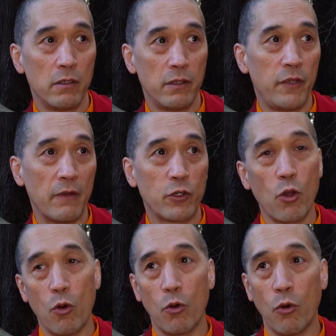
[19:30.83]
If you have a
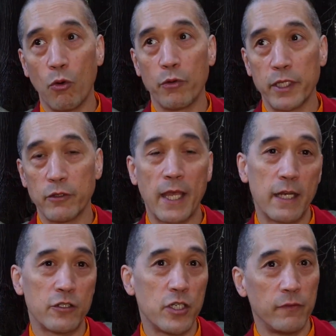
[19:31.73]
goal, then you can't
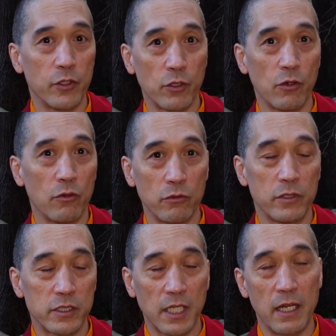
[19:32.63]
achieve your goal.
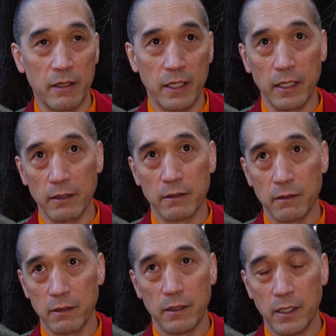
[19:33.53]
This kind of thing.
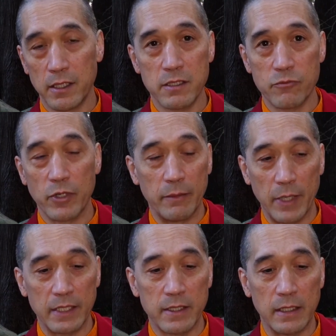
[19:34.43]
It doesn't really
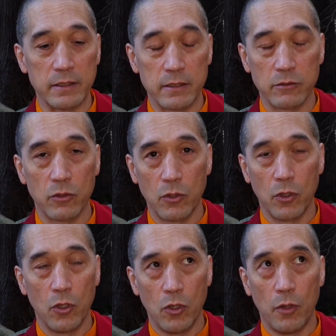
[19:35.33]
make sense.
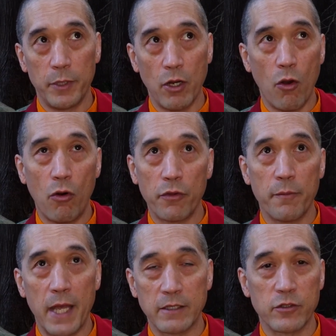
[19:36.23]
I mean, all the
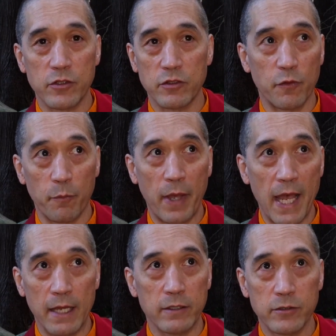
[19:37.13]
masters of the
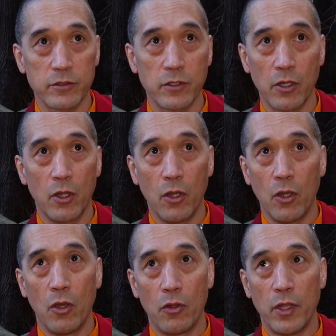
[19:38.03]
path,
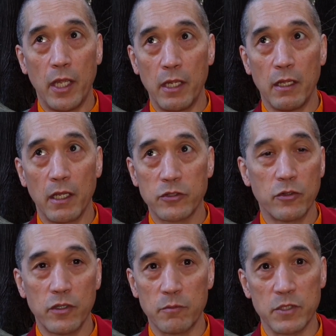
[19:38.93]
they
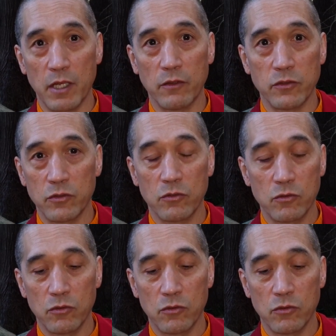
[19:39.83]
exerted themselves